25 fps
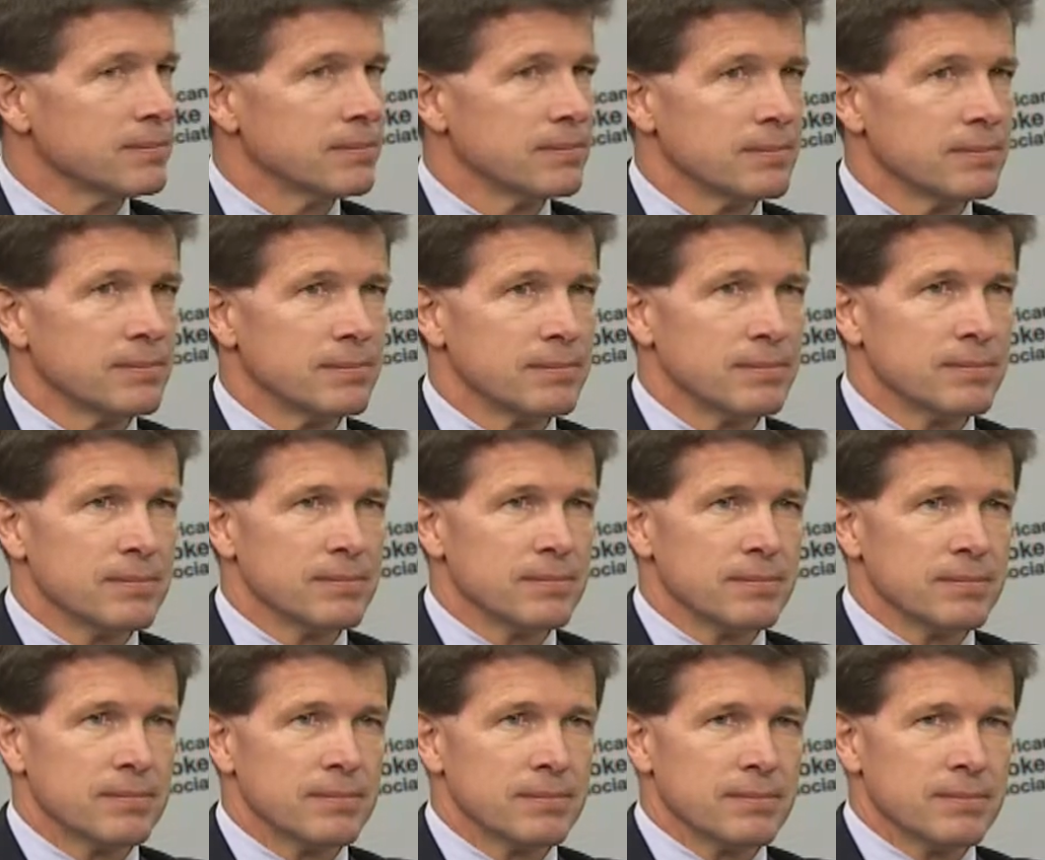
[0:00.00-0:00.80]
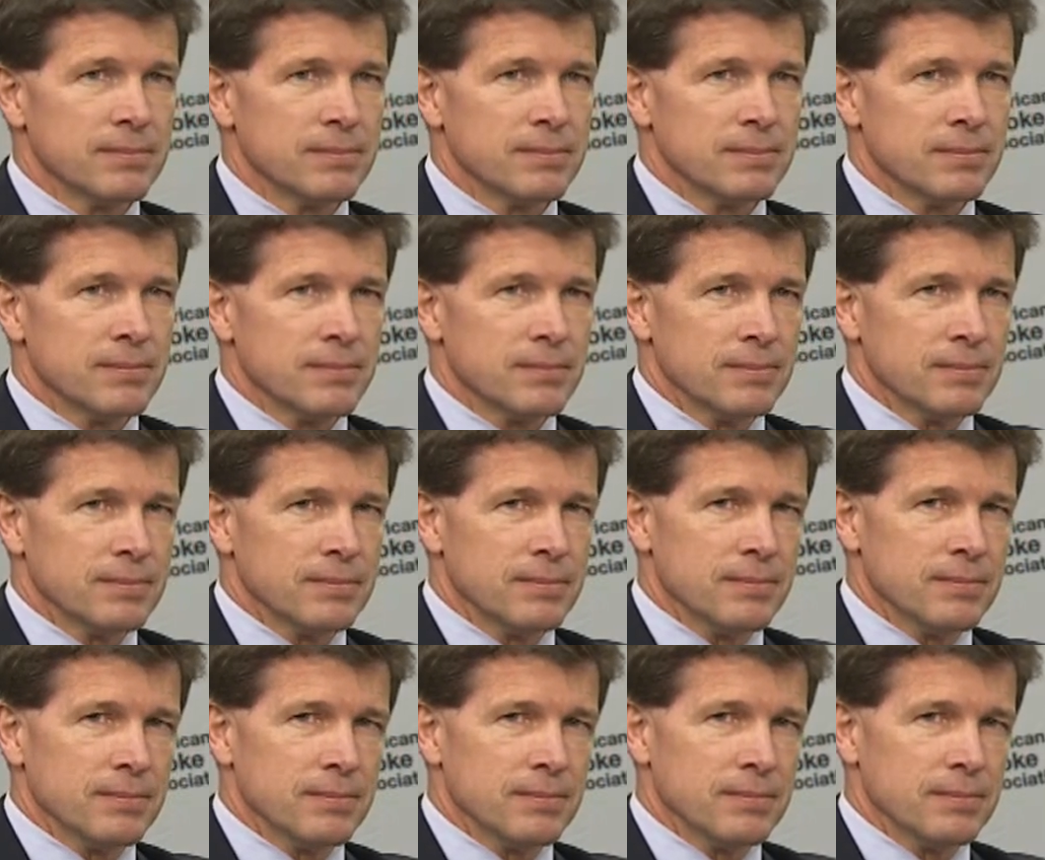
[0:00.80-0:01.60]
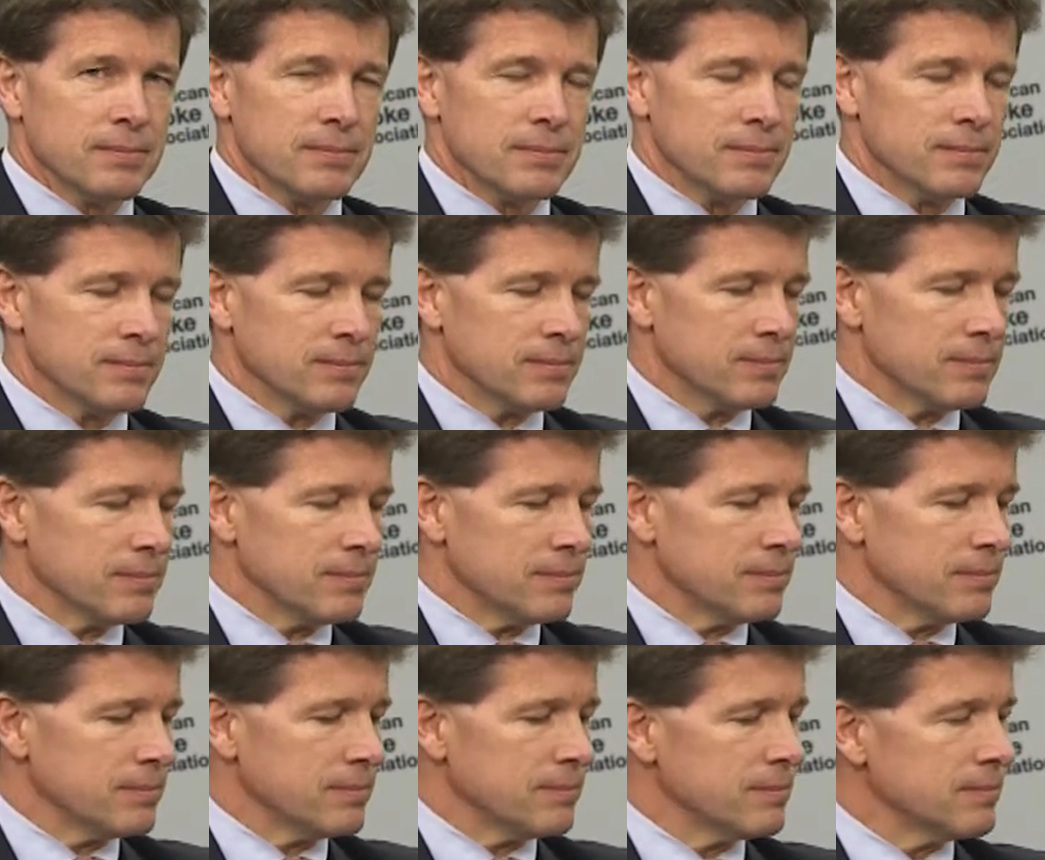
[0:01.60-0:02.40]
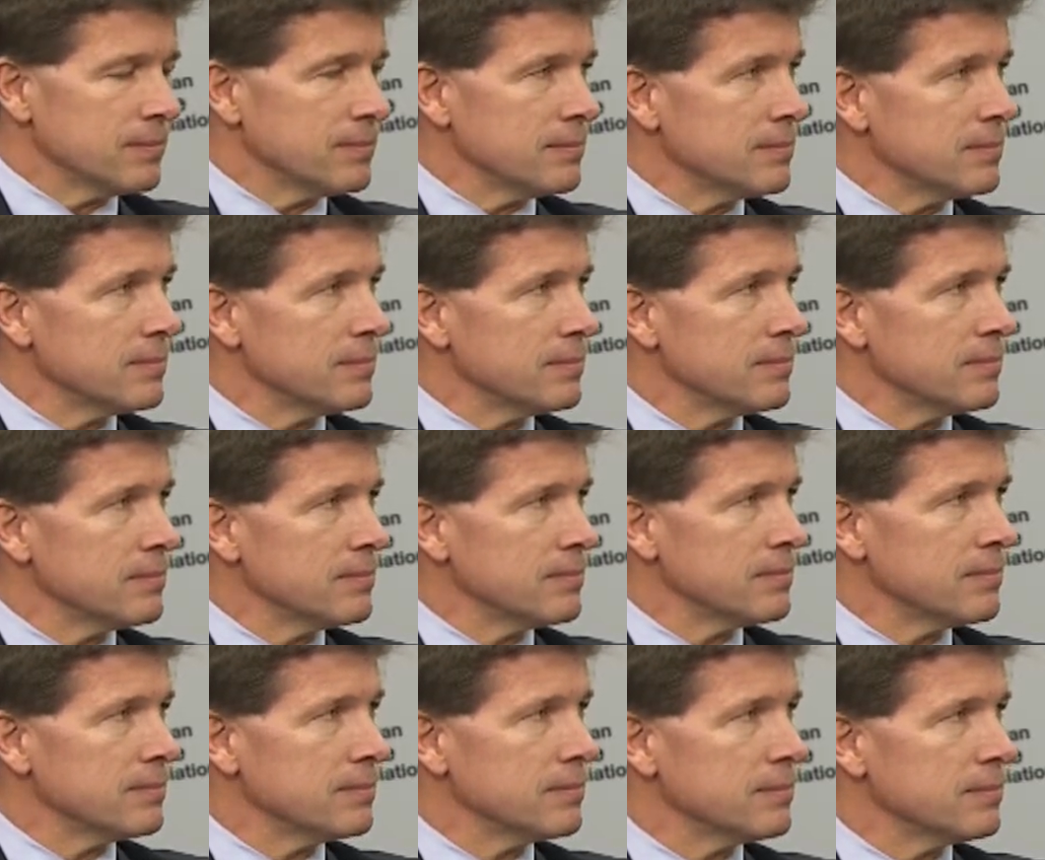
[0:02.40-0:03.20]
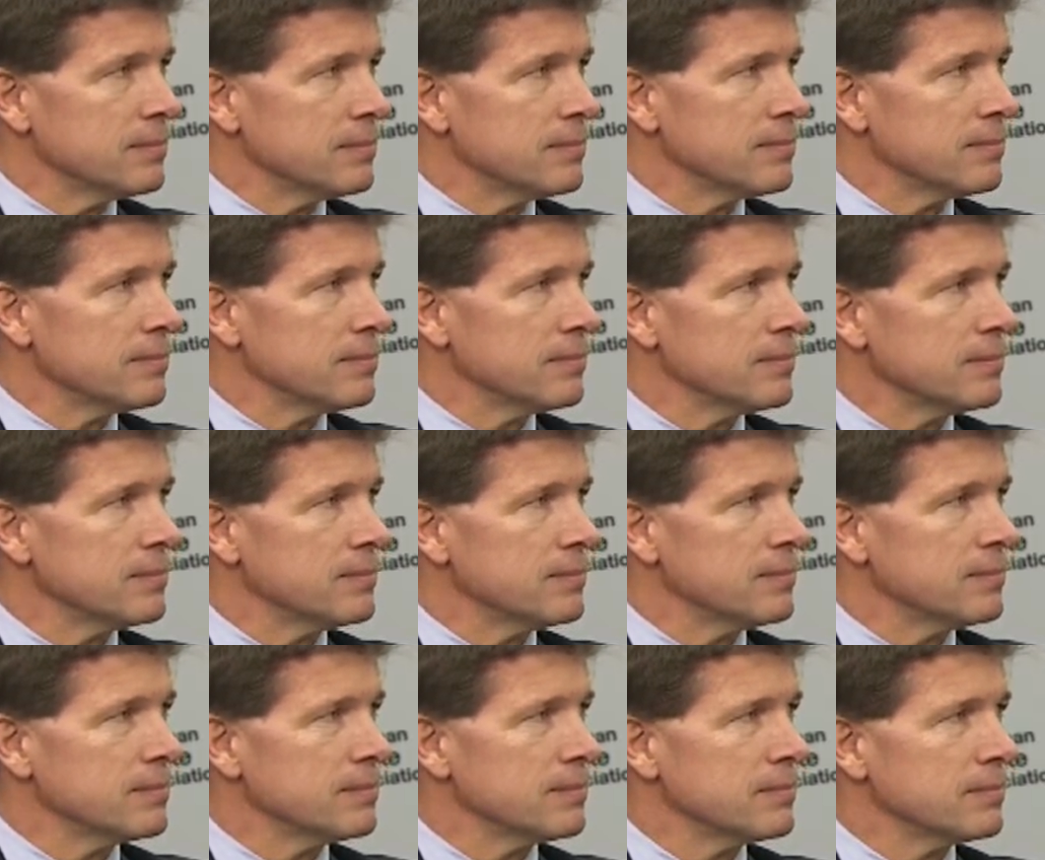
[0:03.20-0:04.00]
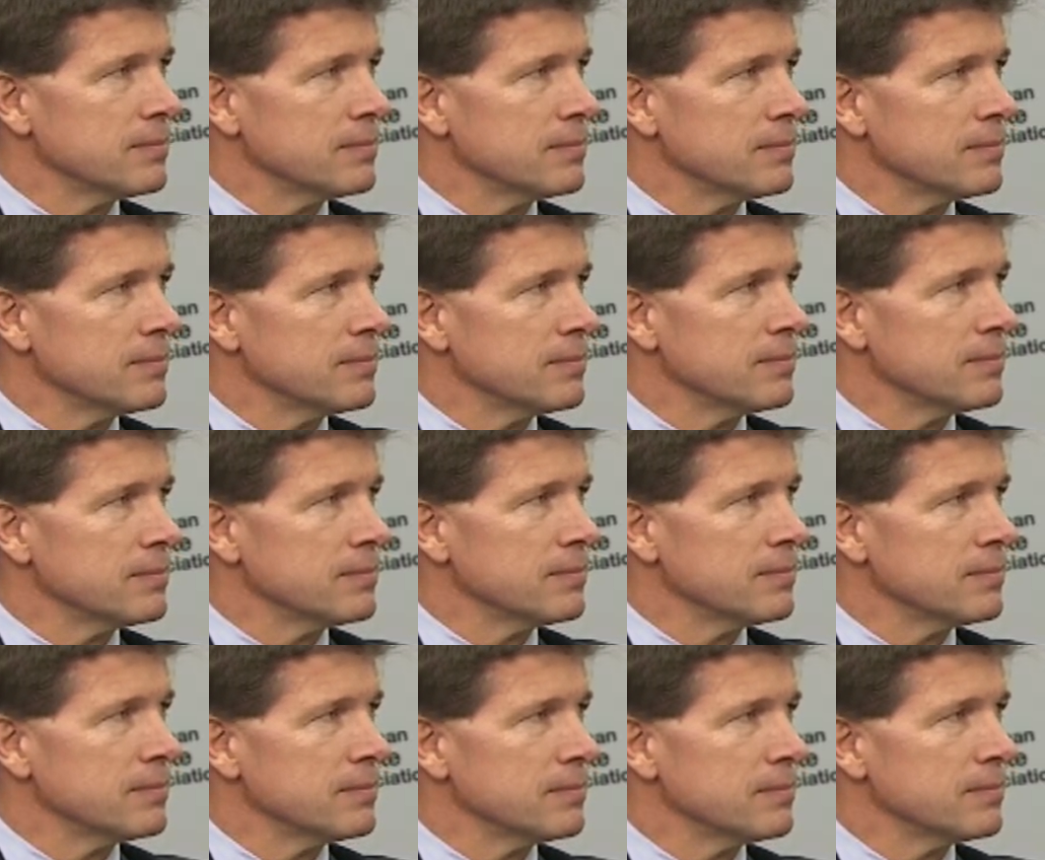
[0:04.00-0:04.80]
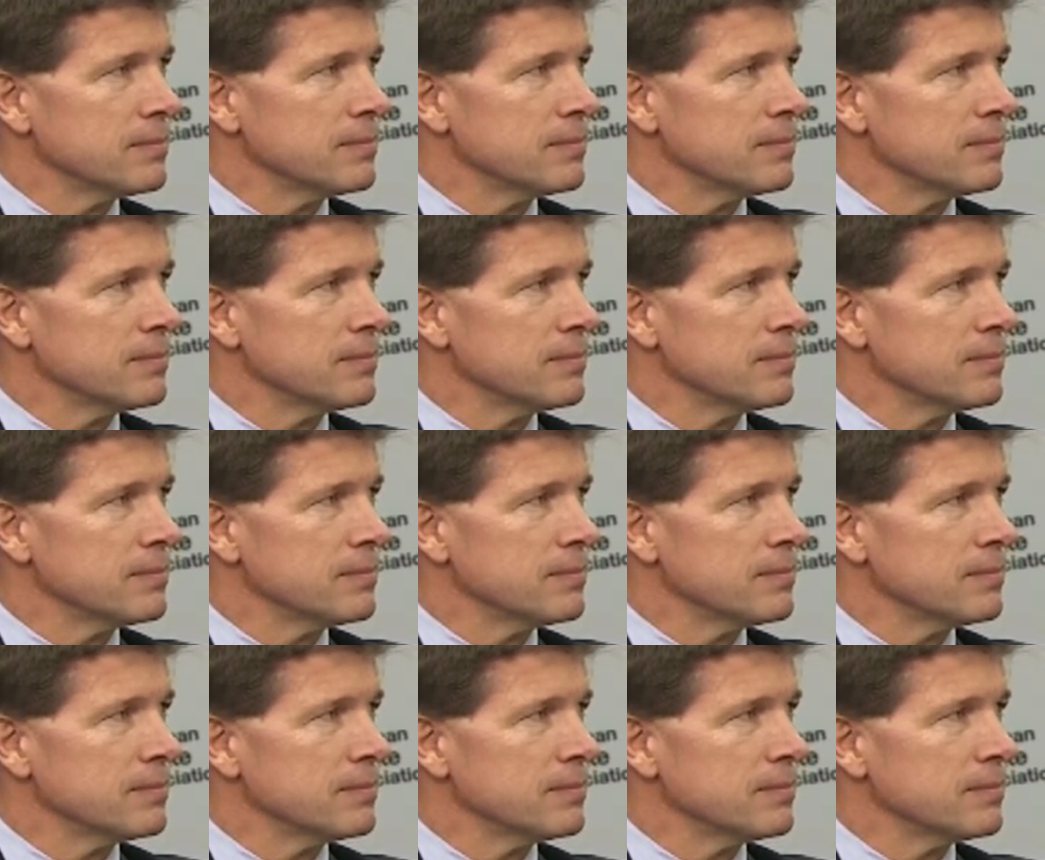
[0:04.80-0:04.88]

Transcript: [no speech]